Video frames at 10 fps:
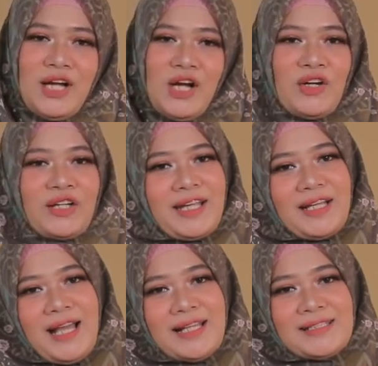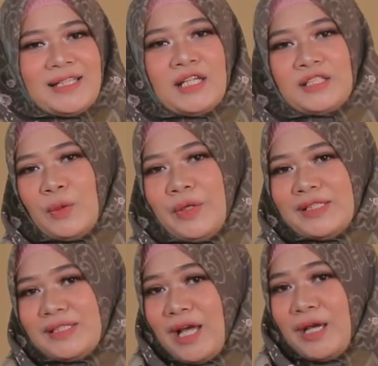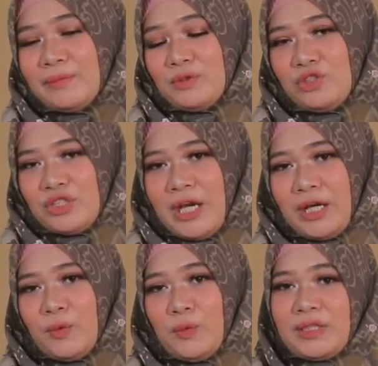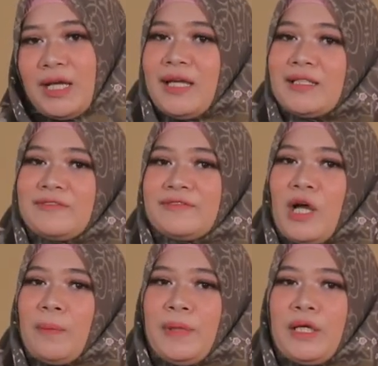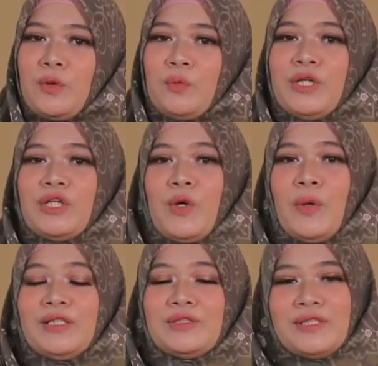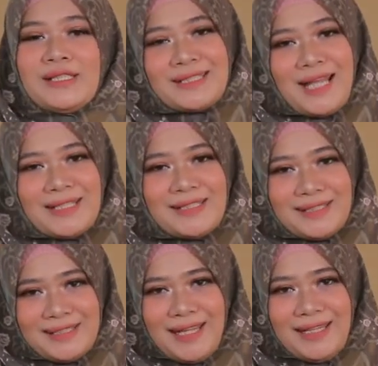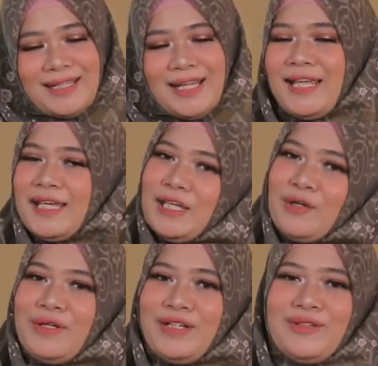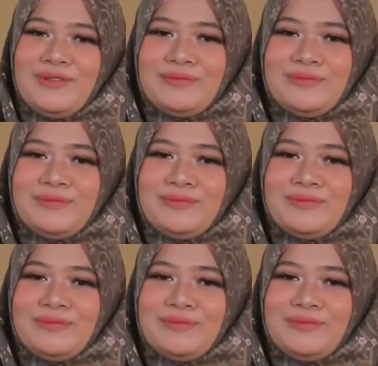Okay class, so it's time to check what kind of topic we are going to discuss today. Here we go.